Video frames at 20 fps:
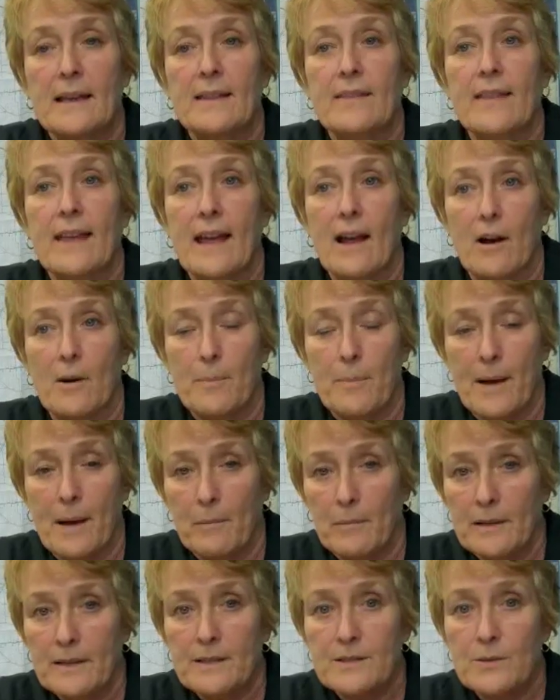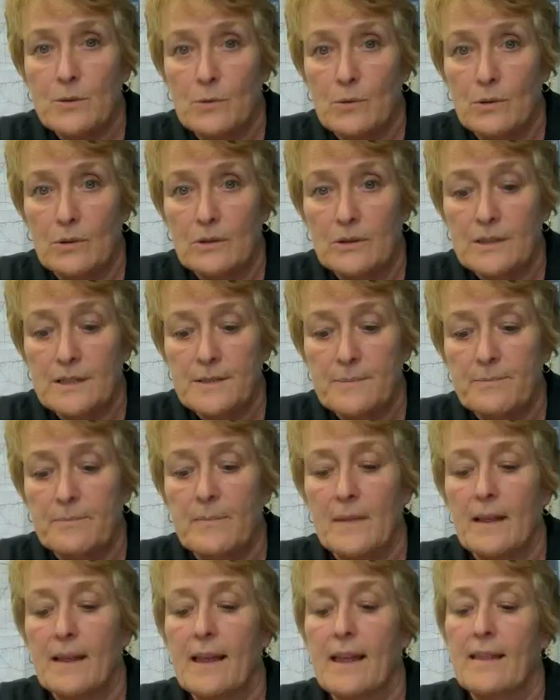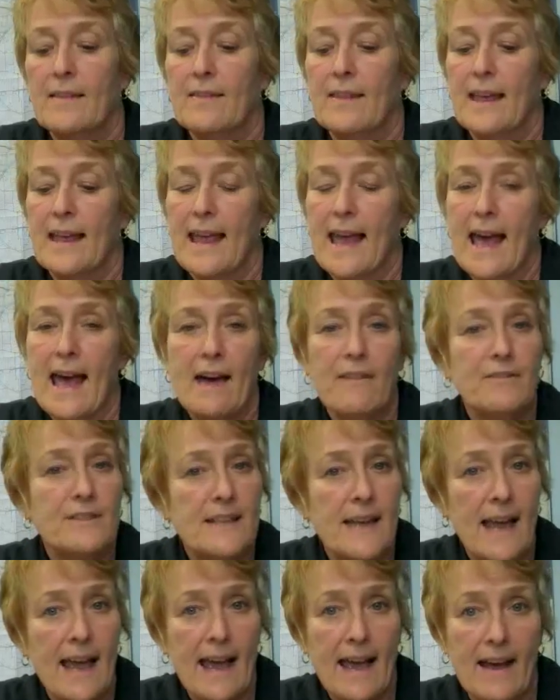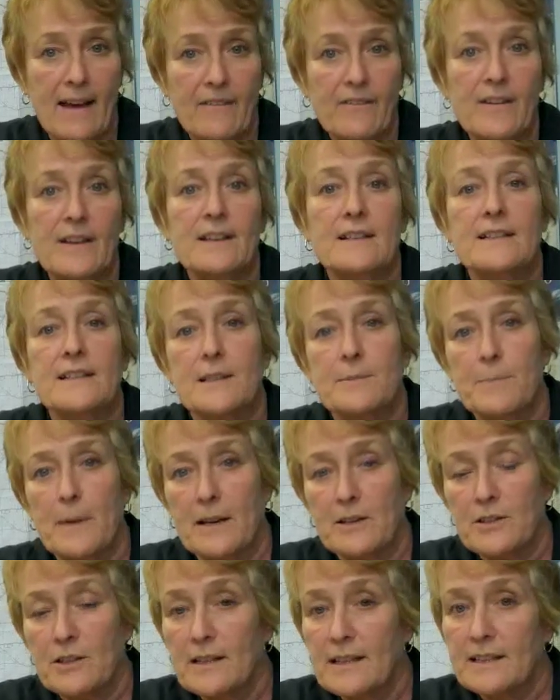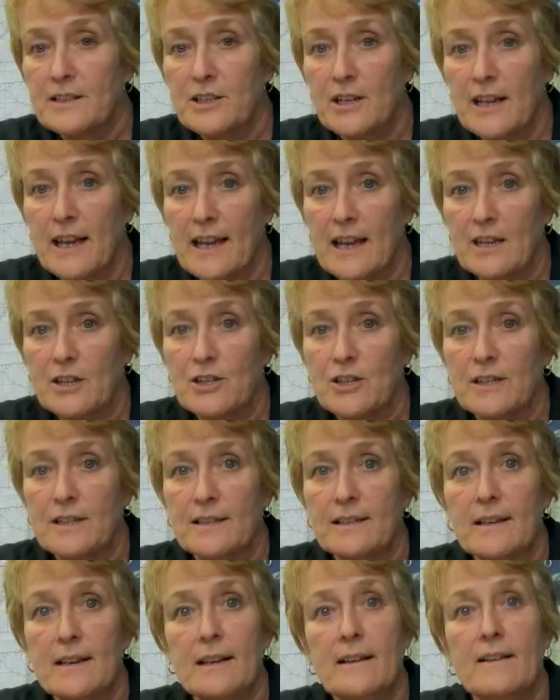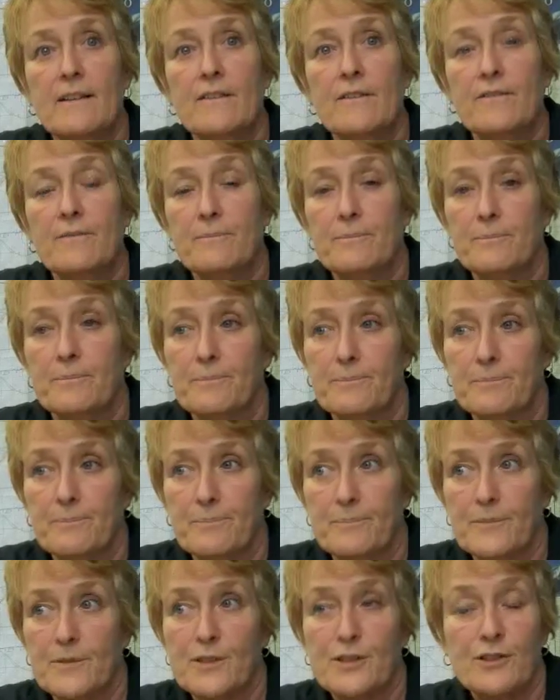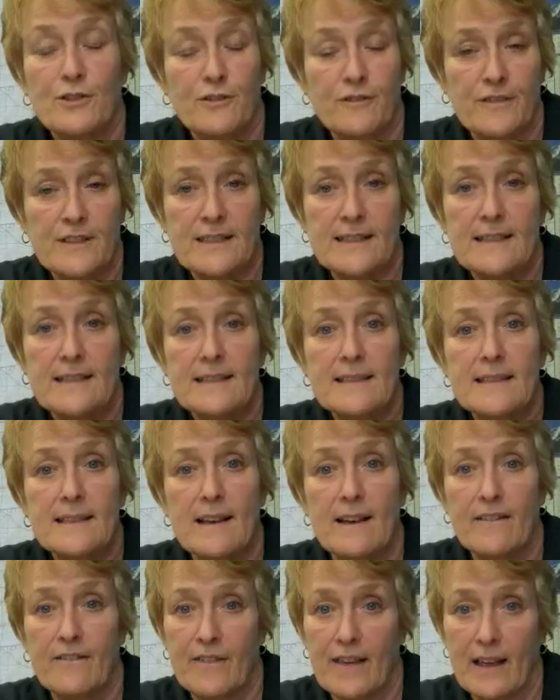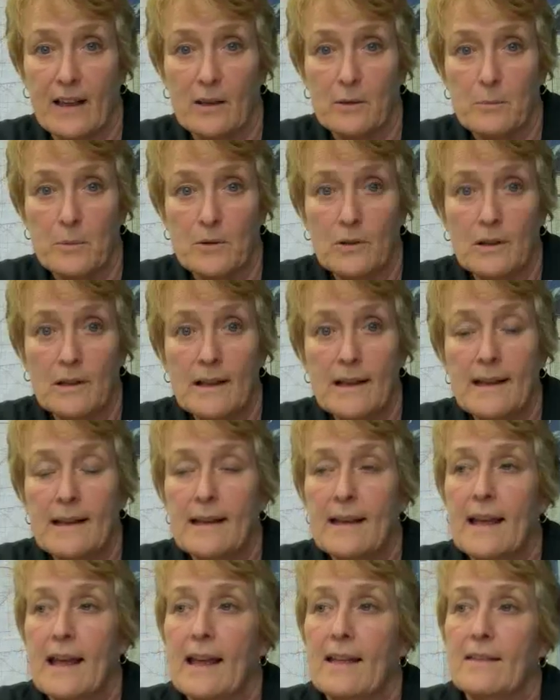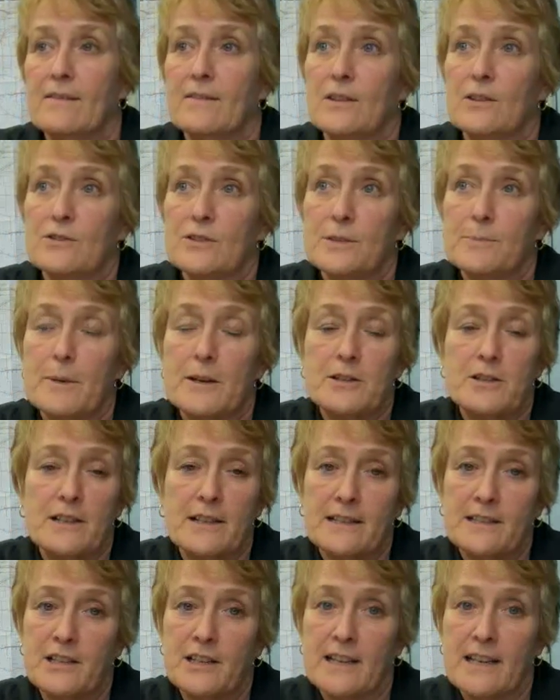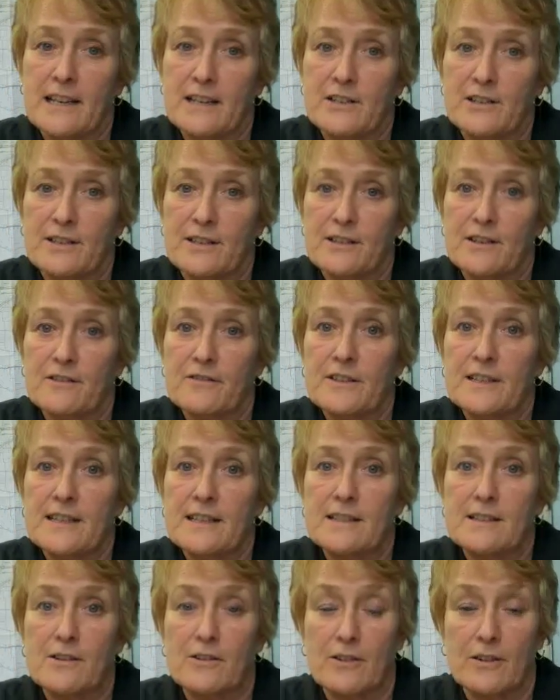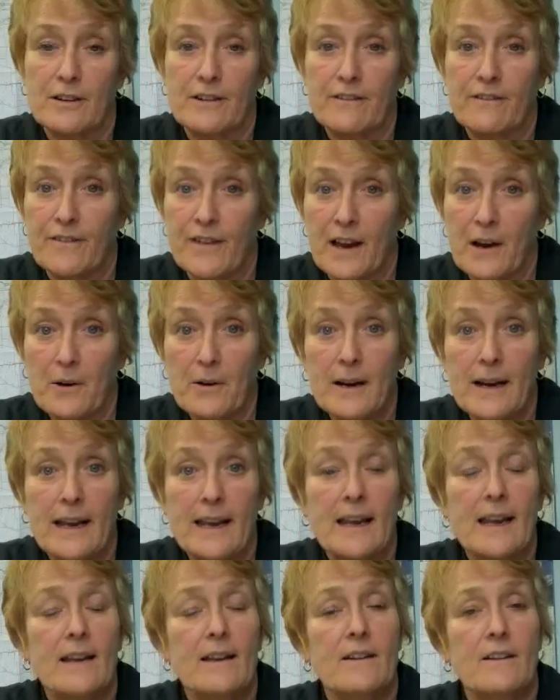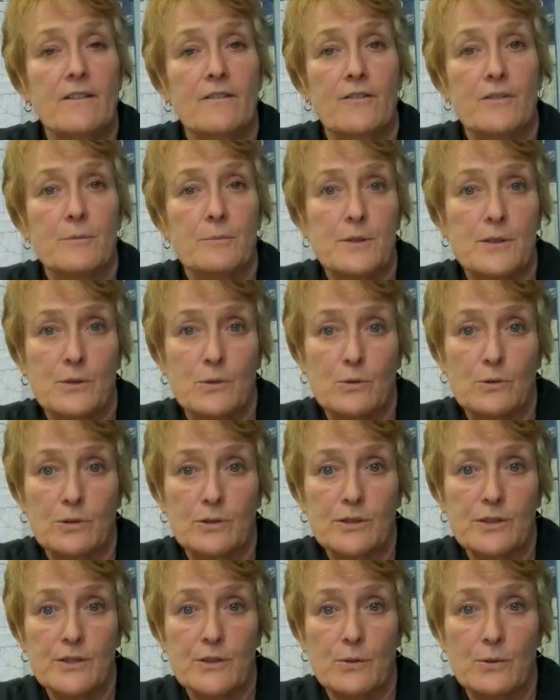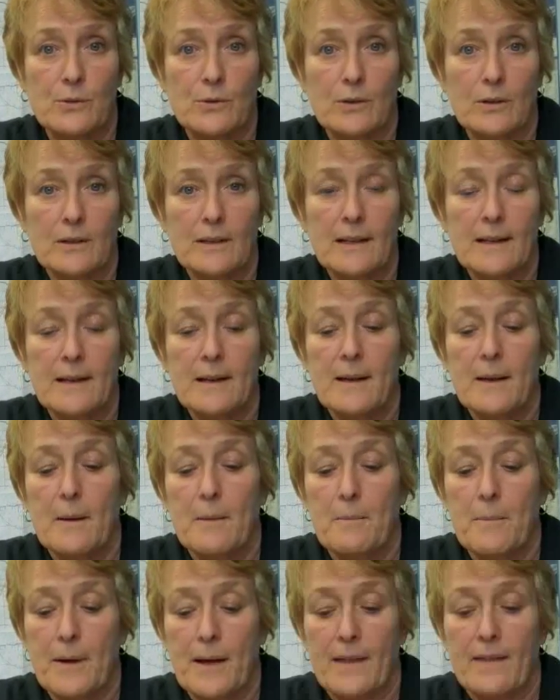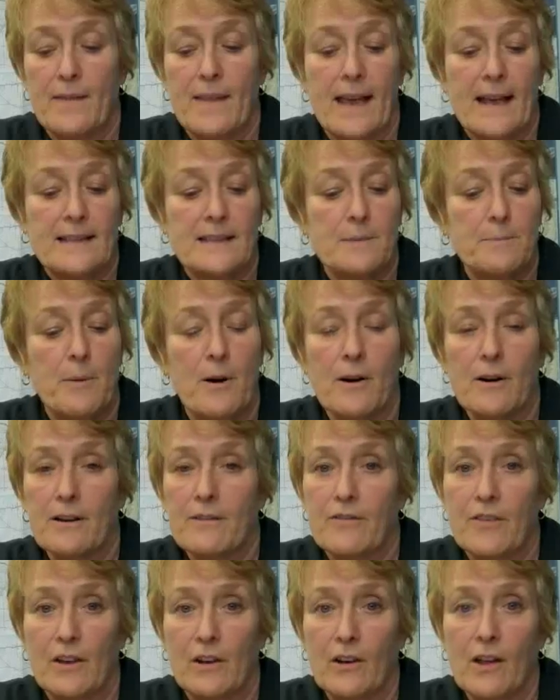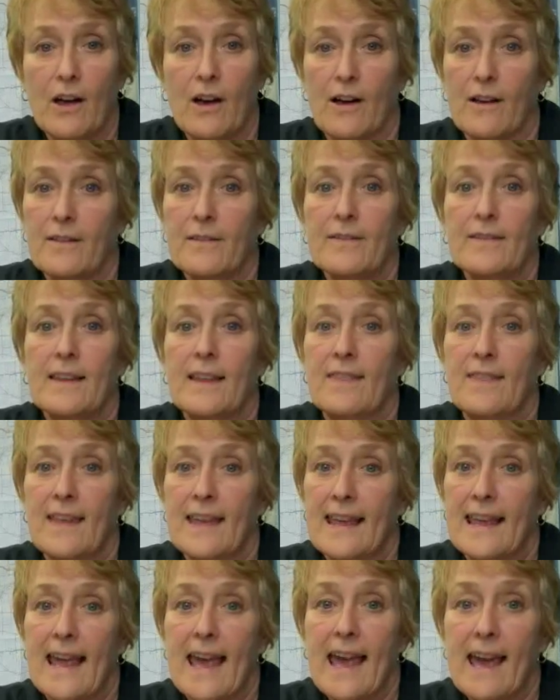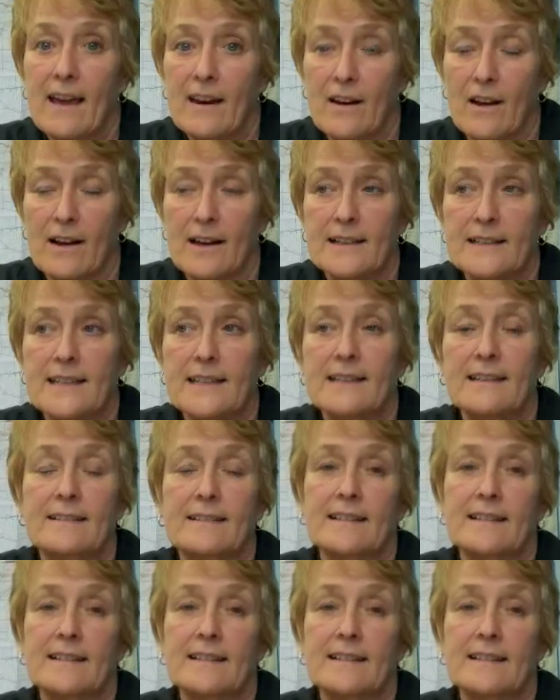they are public schools, and they have to have special education services available. Those special education services are going to vary from school to school, but that's part of the law, that they cannot